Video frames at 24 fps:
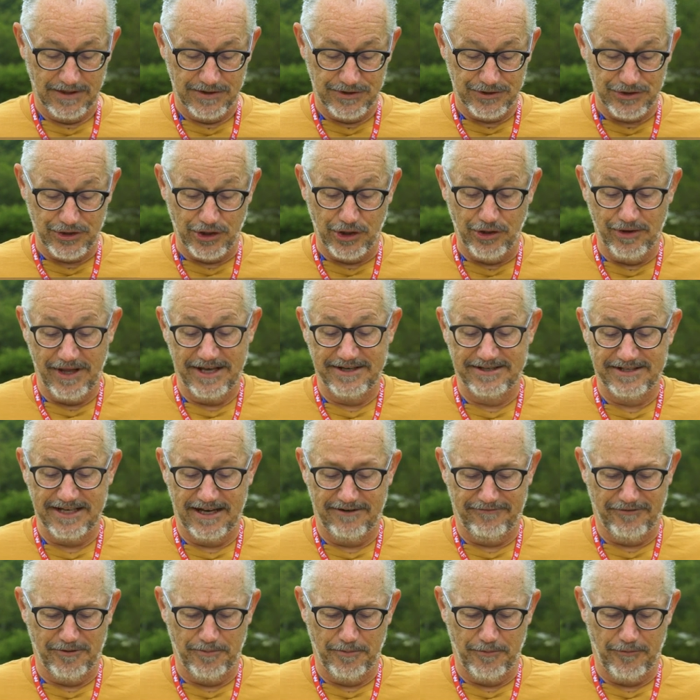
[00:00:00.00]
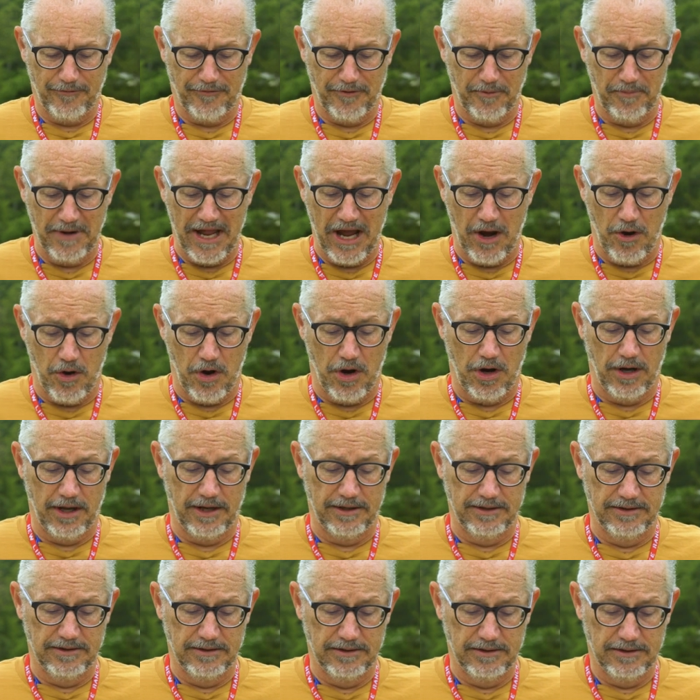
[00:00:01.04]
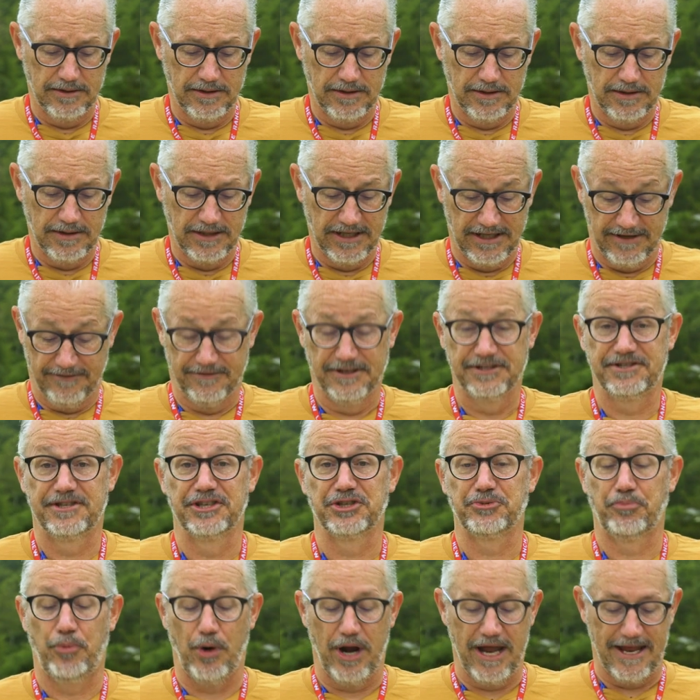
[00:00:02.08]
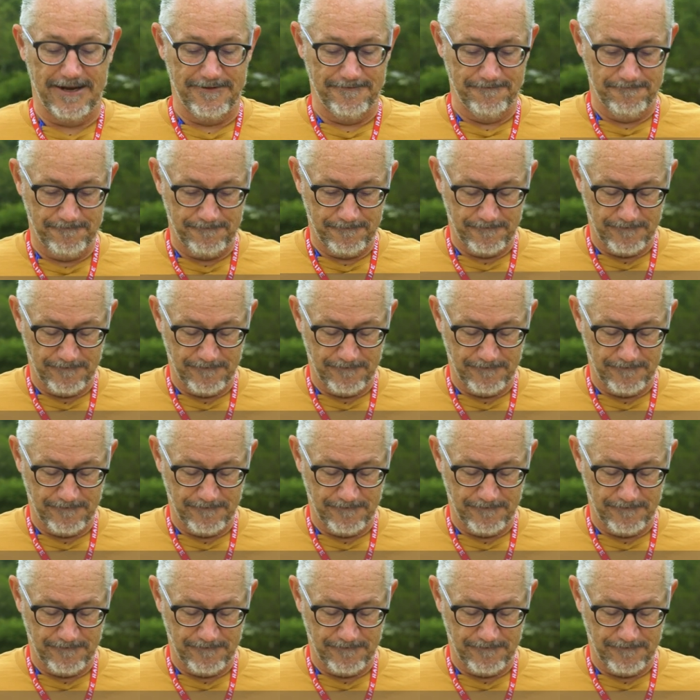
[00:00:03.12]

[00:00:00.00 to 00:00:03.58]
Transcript: Sir, they said, from now on, give us this bread.